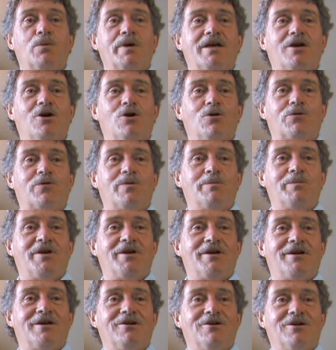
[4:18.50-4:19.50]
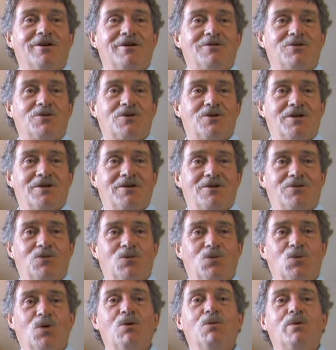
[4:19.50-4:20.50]
we go from here and
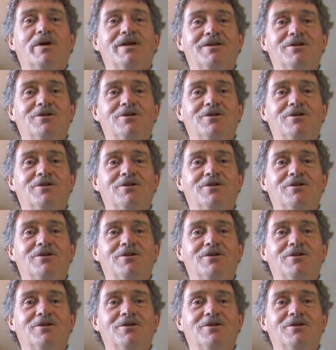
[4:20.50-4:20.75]
what we